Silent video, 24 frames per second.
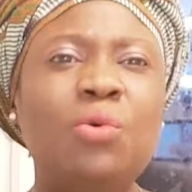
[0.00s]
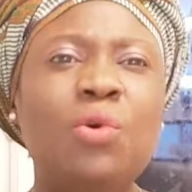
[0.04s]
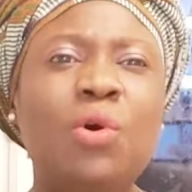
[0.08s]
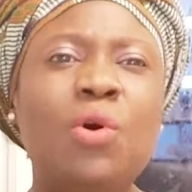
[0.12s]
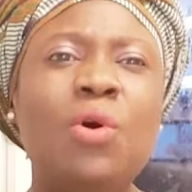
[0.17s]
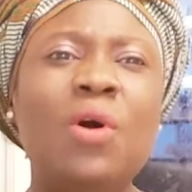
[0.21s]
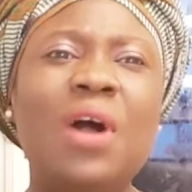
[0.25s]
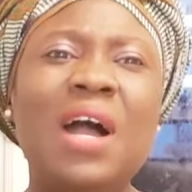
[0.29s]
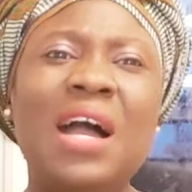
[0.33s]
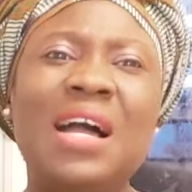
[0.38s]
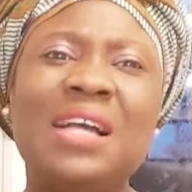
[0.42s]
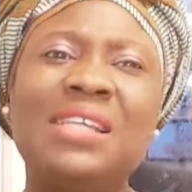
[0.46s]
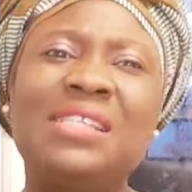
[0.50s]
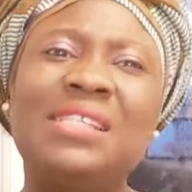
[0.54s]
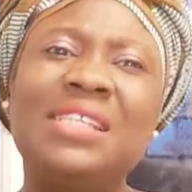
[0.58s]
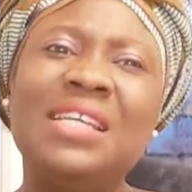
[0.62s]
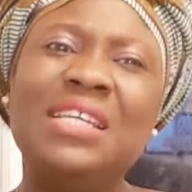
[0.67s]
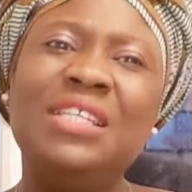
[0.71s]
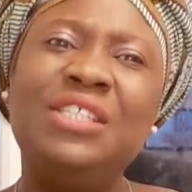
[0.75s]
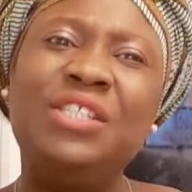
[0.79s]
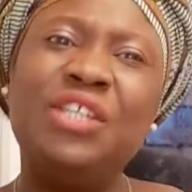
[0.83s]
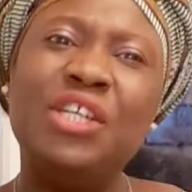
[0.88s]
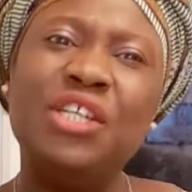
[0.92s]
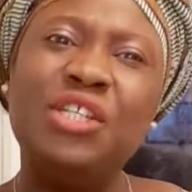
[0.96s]
go as a
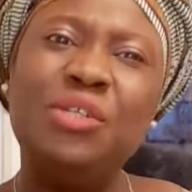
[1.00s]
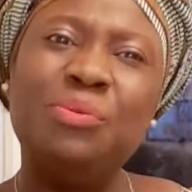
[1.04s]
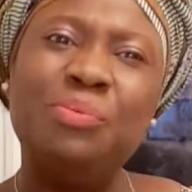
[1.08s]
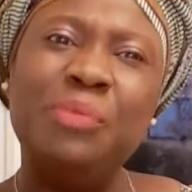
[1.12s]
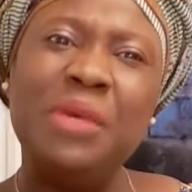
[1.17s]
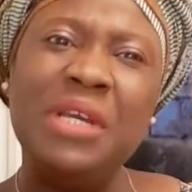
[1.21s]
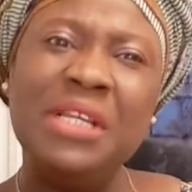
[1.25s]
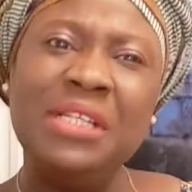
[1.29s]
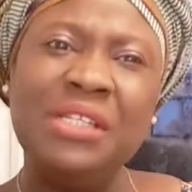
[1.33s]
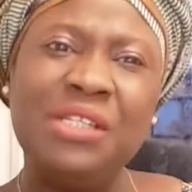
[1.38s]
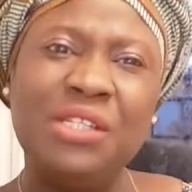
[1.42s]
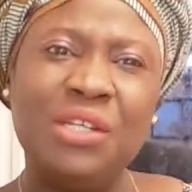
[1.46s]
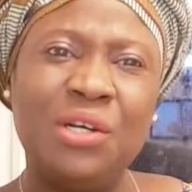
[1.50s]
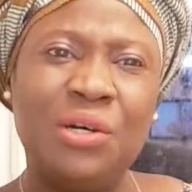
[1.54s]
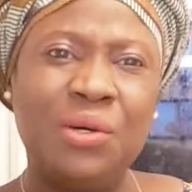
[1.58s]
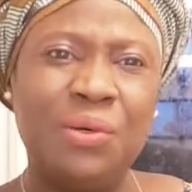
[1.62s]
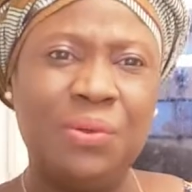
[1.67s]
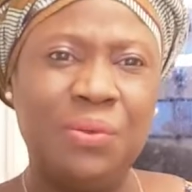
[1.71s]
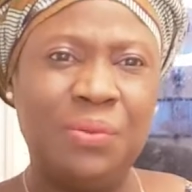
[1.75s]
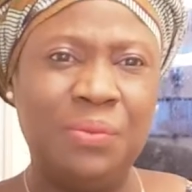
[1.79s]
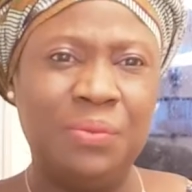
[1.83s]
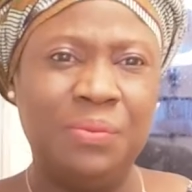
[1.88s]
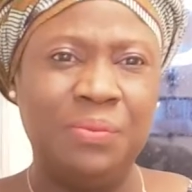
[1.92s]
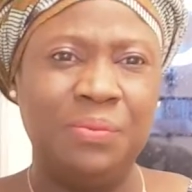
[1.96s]
judgmental.
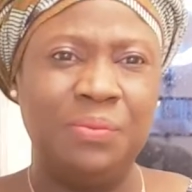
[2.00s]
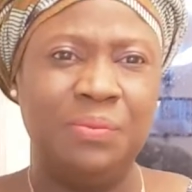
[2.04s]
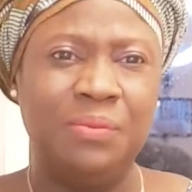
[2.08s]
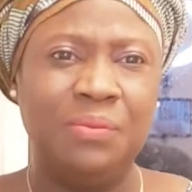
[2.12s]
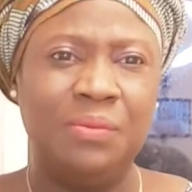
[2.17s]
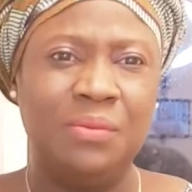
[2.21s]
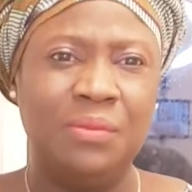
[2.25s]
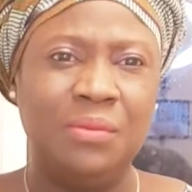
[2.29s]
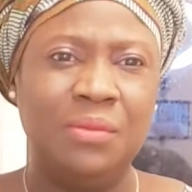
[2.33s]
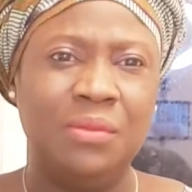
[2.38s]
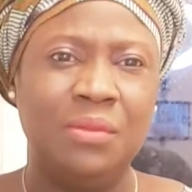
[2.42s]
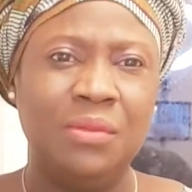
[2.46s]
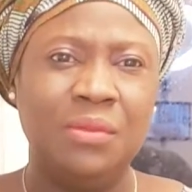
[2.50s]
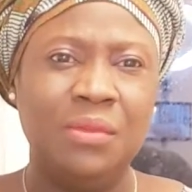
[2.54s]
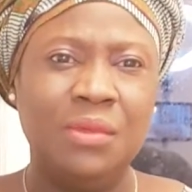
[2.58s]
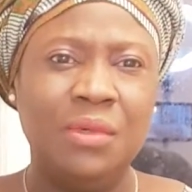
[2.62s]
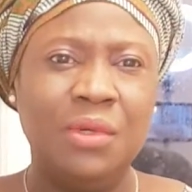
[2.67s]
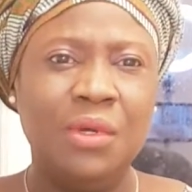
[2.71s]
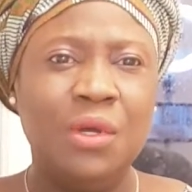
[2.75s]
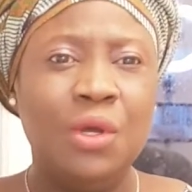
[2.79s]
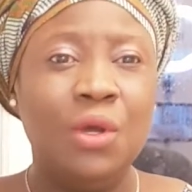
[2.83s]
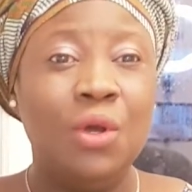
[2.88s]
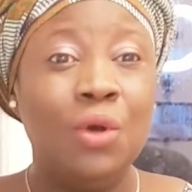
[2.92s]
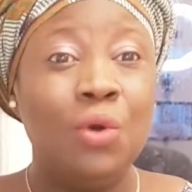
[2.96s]

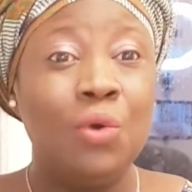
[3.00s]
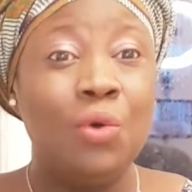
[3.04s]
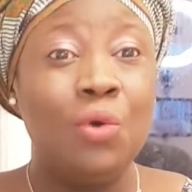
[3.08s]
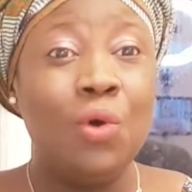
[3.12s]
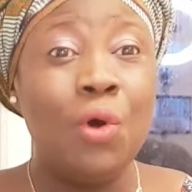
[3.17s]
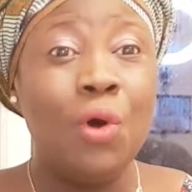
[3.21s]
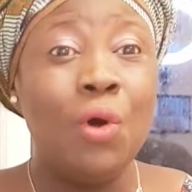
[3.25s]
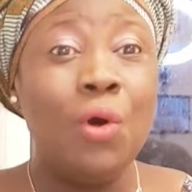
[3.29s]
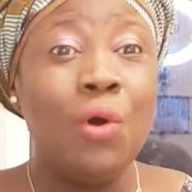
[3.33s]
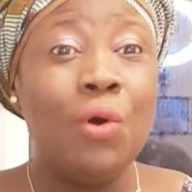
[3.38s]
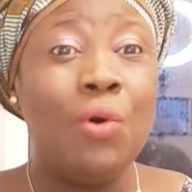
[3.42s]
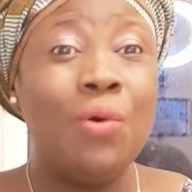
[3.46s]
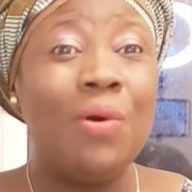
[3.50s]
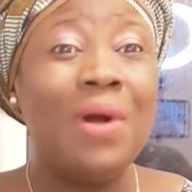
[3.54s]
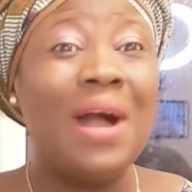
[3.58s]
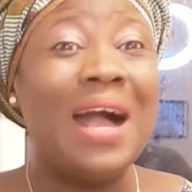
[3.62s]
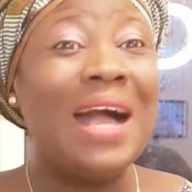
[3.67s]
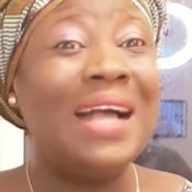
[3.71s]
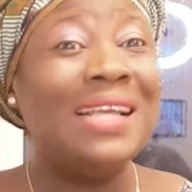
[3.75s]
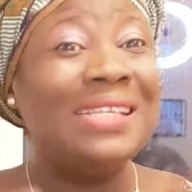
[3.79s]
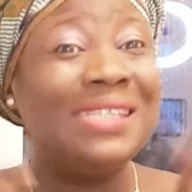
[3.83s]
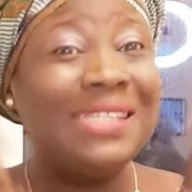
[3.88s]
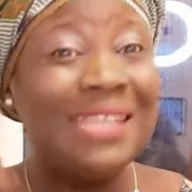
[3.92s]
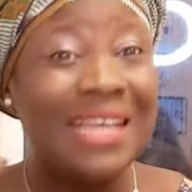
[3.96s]
Go
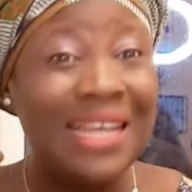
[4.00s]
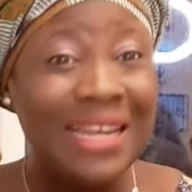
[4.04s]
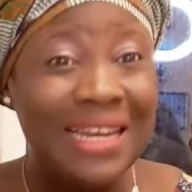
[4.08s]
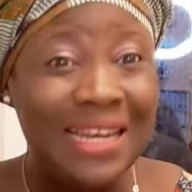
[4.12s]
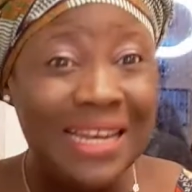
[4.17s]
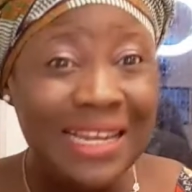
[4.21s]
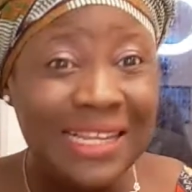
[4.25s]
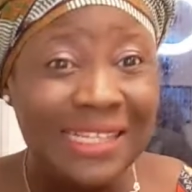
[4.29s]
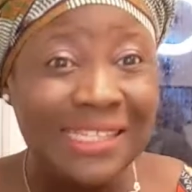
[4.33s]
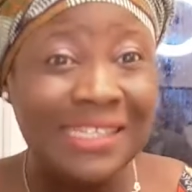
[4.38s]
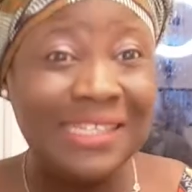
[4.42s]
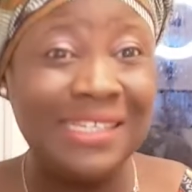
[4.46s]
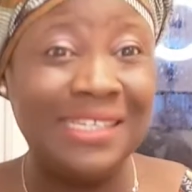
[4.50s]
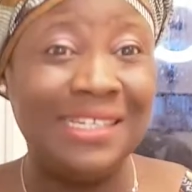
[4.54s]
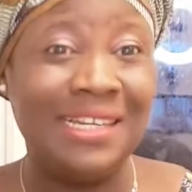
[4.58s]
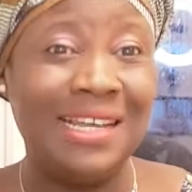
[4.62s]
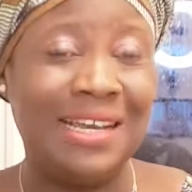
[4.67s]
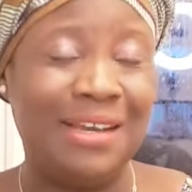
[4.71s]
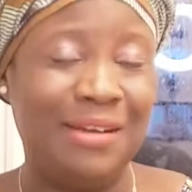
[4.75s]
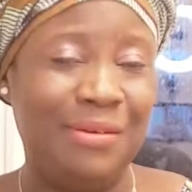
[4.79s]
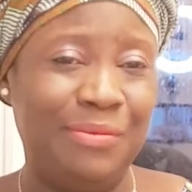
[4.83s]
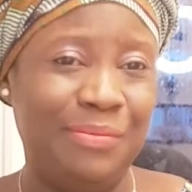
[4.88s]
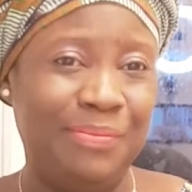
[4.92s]
as a listener.